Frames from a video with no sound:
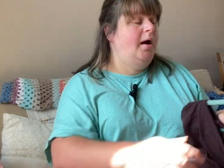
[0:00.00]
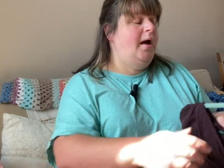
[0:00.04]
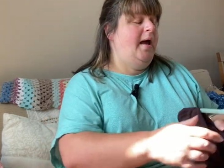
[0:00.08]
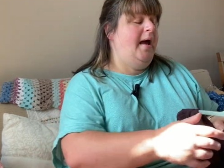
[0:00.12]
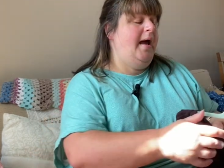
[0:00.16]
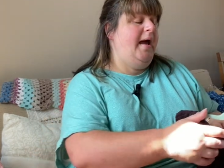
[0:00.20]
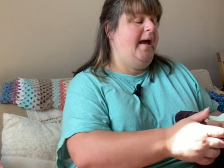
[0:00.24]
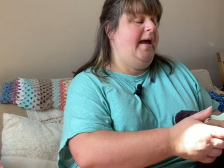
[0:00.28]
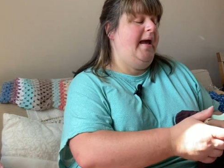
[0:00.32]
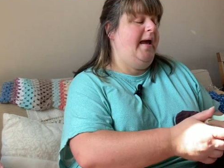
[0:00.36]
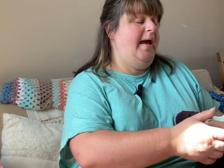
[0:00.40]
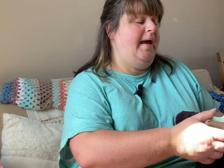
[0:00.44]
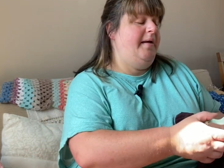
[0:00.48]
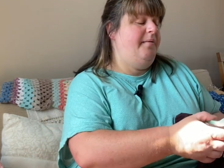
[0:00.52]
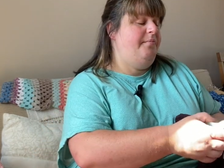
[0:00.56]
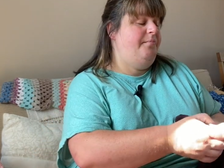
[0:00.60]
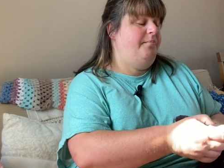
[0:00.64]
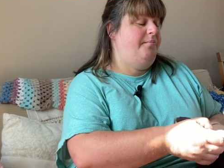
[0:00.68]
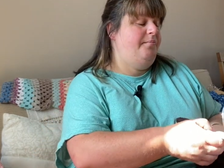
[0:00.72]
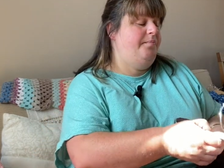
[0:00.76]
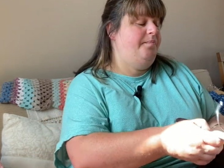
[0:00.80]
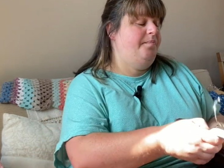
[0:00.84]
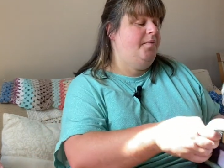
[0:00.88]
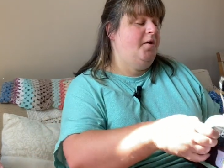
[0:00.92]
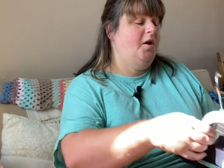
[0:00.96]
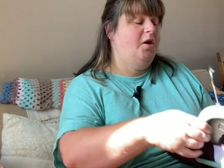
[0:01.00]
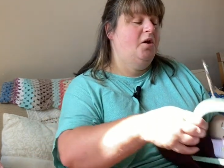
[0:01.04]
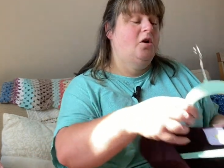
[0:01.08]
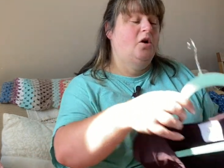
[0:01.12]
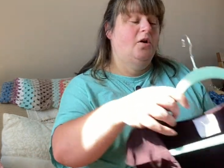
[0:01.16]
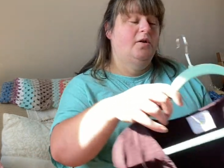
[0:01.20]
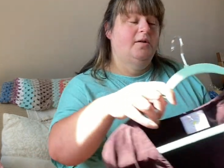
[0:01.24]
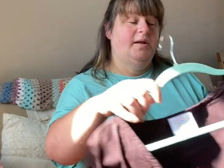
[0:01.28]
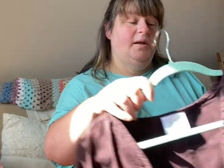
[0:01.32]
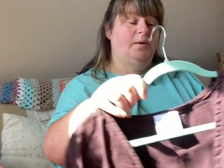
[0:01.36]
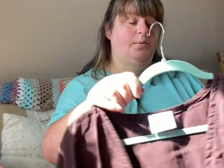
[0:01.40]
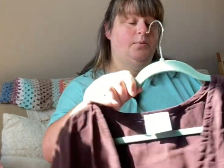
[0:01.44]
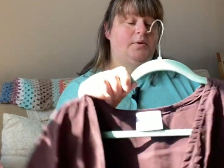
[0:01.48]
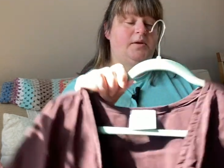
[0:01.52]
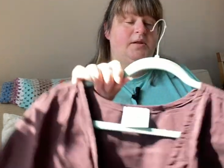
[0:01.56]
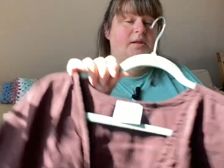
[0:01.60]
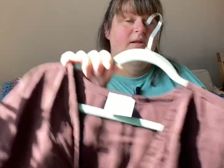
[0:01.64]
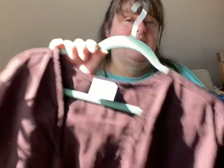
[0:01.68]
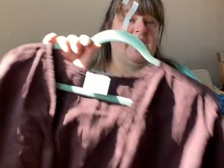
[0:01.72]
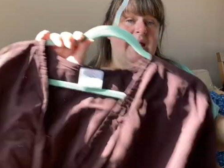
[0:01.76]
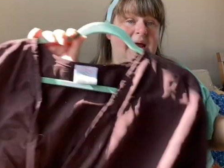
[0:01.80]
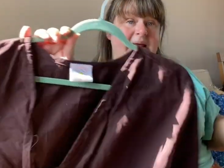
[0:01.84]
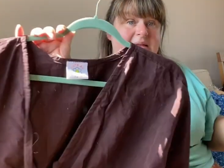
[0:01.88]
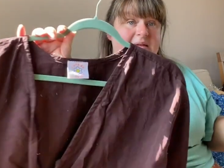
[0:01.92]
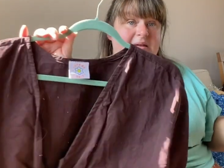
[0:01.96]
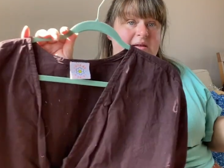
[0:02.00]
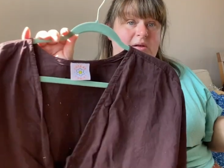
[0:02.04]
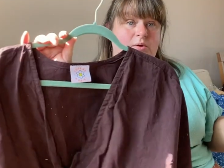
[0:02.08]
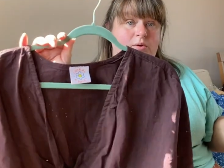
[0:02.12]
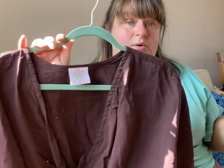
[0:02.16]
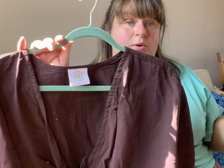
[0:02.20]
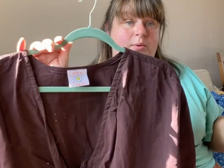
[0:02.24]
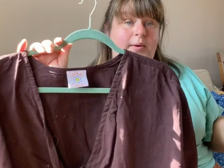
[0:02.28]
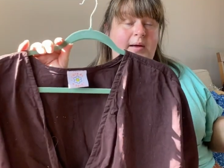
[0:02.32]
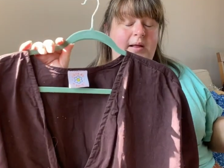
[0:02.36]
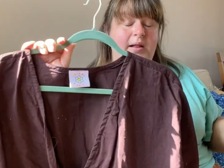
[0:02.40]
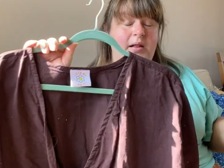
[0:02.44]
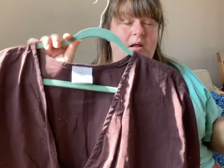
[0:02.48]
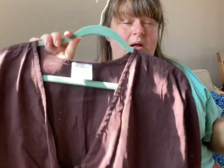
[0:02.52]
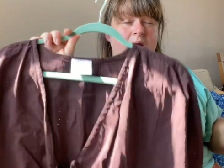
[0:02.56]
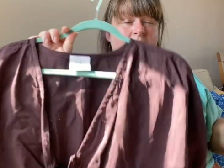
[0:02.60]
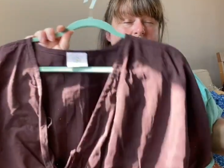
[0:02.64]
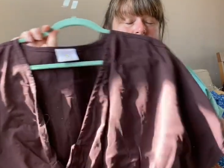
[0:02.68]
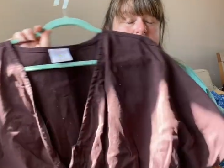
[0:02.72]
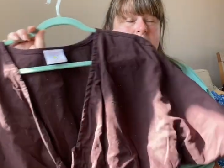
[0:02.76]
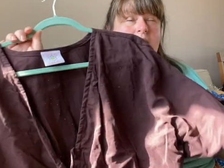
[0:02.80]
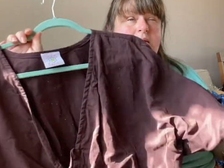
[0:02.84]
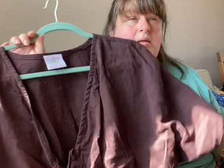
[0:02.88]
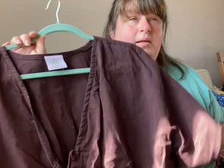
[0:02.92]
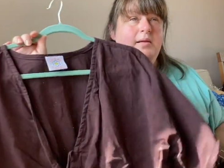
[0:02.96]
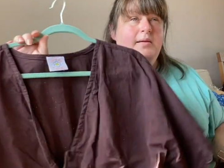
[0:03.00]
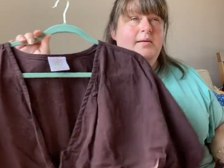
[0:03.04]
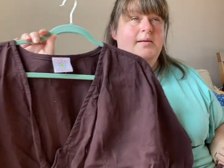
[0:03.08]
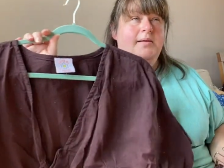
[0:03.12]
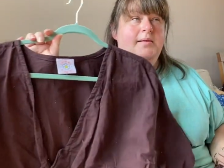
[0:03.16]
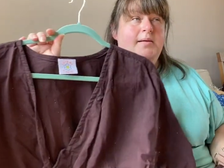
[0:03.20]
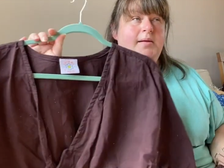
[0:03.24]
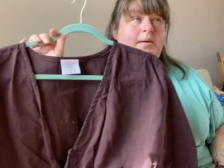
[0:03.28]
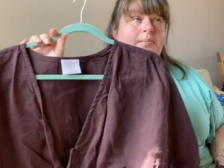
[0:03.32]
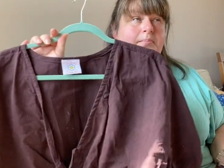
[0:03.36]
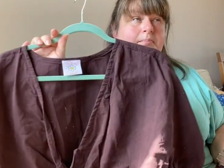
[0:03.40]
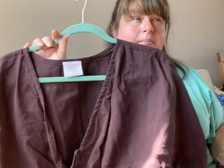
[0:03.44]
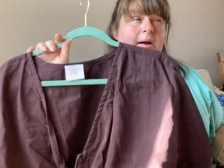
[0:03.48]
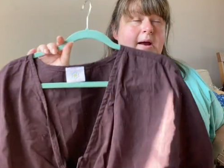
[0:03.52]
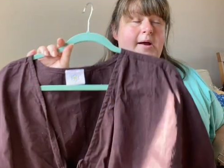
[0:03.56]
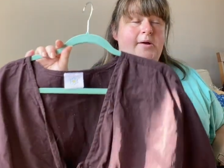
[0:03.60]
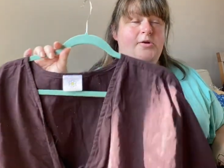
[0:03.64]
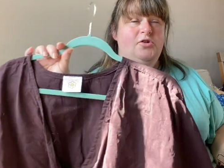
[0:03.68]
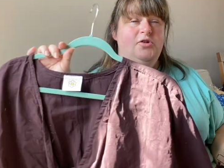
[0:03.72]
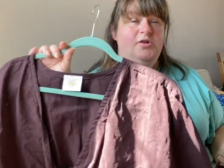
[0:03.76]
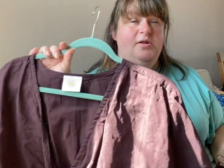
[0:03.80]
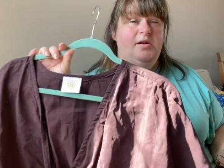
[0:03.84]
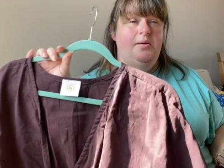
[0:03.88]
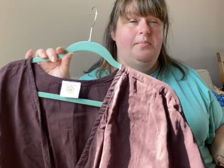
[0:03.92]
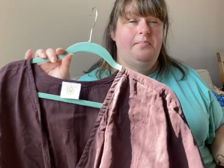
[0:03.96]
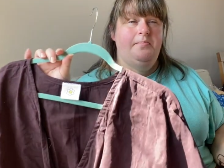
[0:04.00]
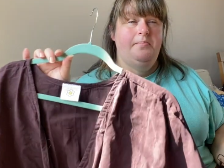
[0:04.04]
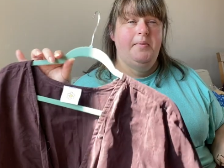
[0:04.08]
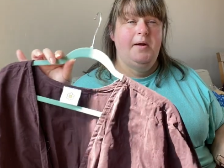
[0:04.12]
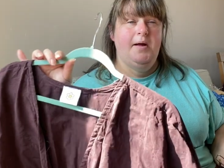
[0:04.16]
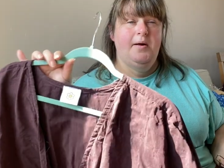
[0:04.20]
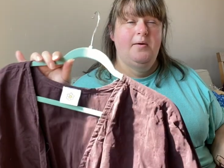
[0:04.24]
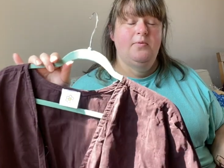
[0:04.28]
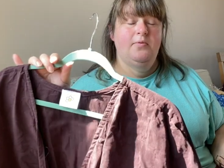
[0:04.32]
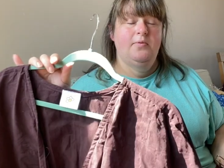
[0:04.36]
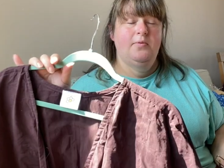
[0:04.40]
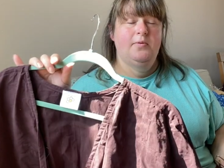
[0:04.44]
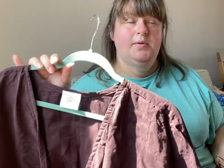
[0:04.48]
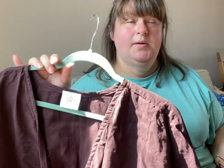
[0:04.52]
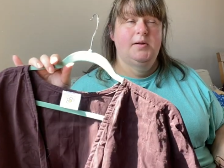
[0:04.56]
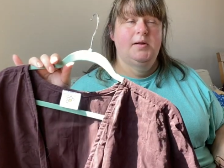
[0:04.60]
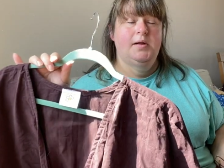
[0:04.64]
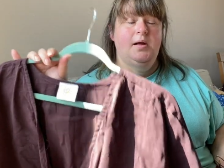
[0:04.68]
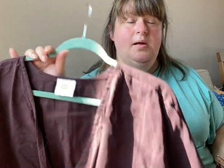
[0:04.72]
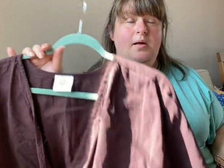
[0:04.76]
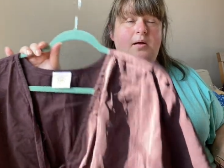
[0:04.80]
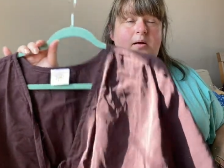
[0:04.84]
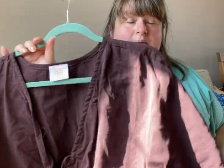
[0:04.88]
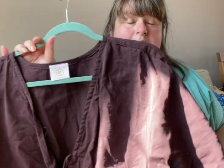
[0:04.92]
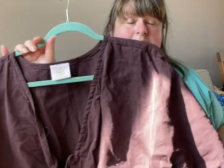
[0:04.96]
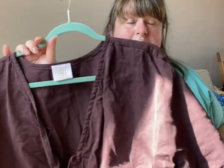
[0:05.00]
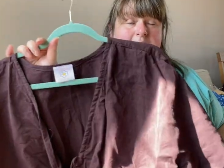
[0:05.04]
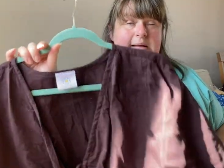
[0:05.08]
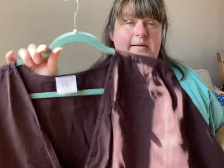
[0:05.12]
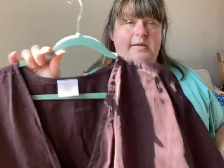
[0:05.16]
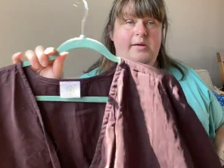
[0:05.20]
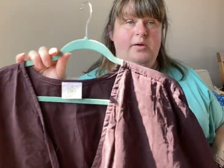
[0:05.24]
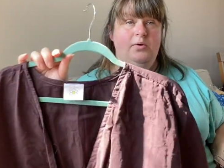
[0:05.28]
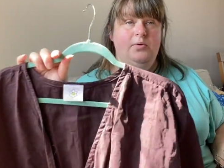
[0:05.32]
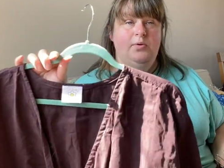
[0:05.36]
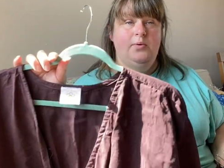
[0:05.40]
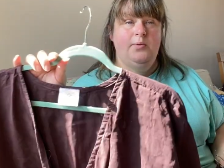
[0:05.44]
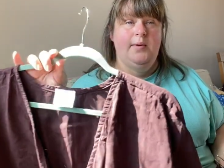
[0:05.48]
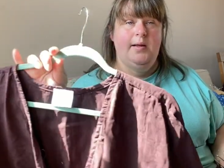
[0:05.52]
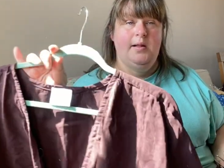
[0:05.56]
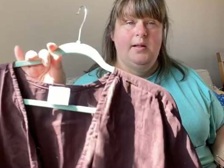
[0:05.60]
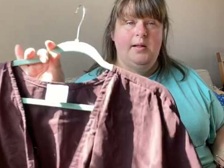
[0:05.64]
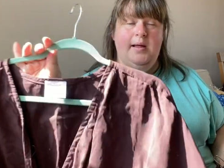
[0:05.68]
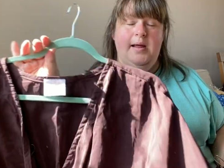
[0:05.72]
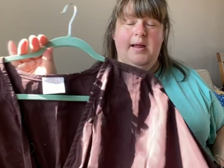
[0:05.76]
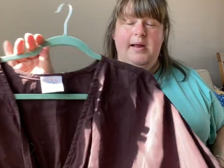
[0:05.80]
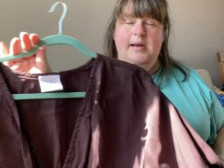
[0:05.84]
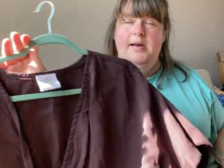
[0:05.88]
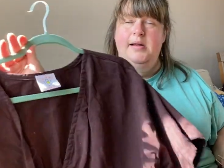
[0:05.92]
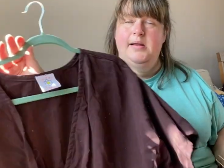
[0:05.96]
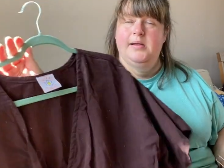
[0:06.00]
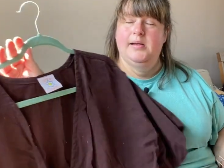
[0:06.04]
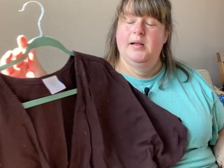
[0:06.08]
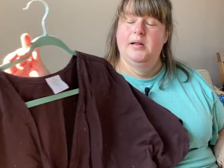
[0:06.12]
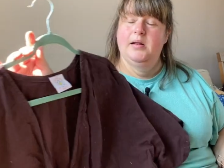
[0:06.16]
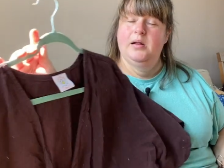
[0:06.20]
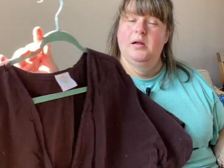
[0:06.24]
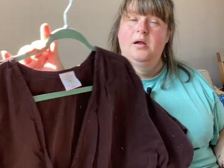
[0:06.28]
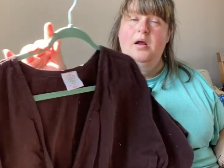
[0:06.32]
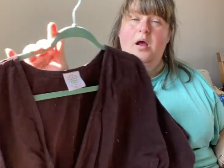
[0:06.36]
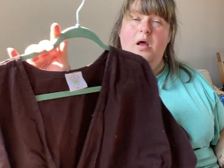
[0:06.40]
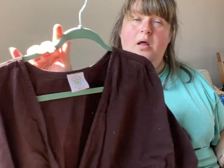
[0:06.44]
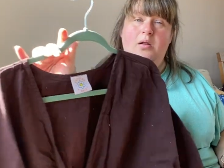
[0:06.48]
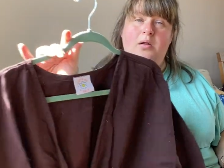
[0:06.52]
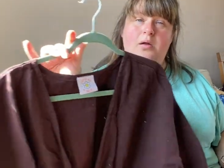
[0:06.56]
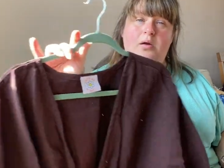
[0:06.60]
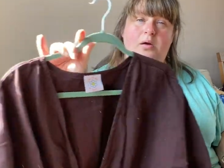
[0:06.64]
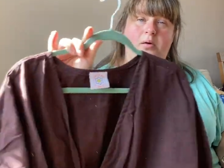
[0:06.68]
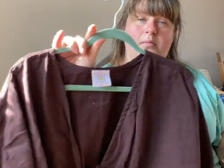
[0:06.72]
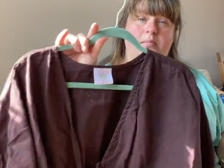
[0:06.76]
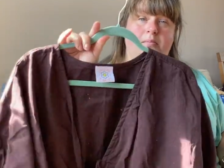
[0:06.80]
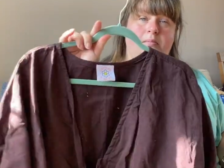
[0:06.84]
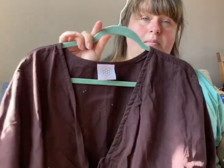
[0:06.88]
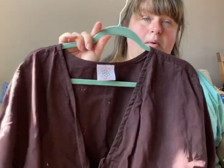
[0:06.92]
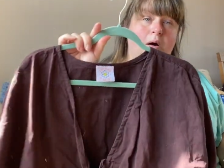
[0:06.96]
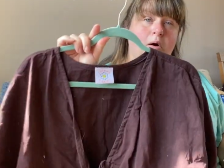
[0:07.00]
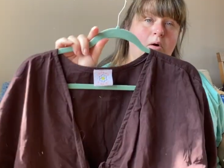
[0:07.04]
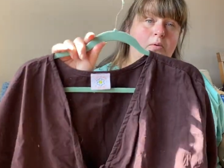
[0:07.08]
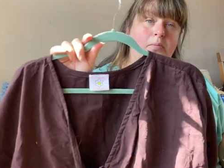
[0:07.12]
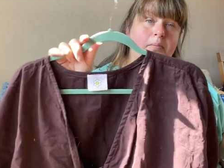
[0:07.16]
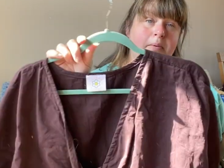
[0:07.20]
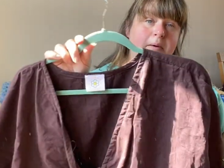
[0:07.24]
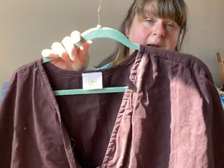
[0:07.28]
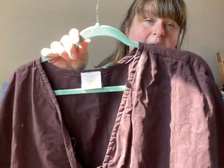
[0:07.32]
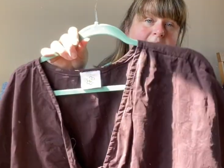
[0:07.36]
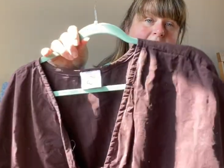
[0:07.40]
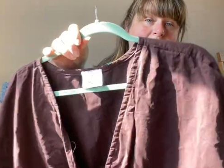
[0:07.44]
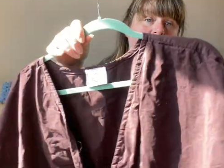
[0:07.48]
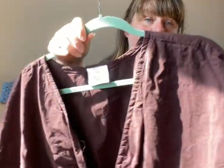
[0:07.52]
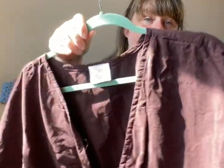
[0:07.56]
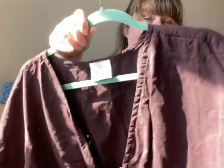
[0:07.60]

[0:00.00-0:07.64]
because it was tensile twill. This is a Merchant and Mills tensile twill, and it's in the colour mulberry.